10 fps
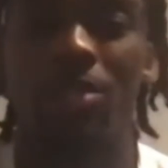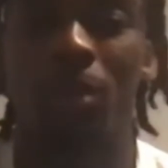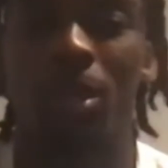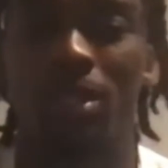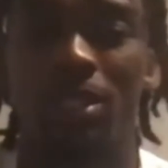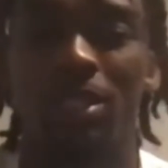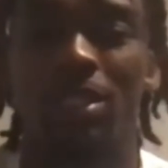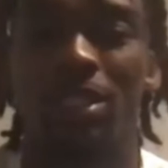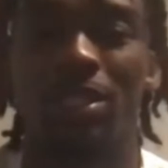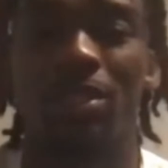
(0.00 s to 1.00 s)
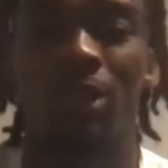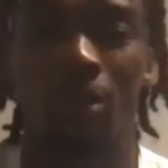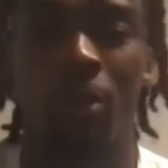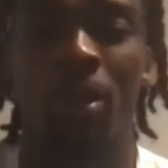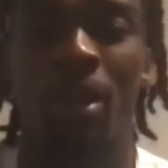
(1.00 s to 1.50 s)
consistent
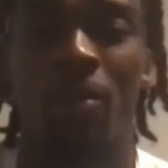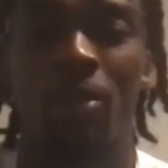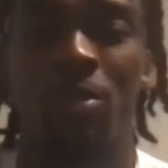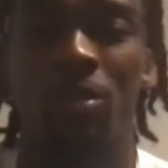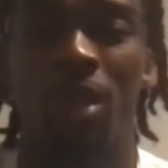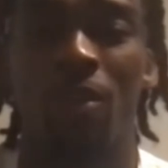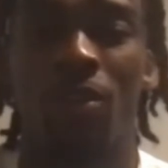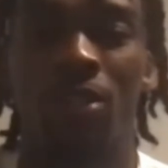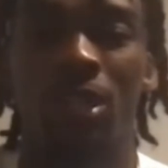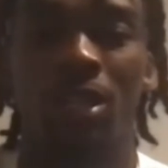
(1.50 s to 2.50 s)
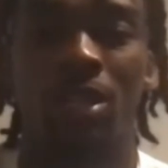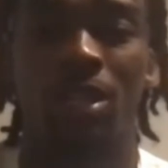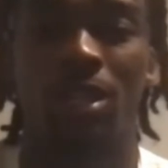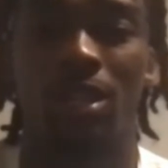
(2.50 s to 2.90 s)
pregame ritual that I've always had.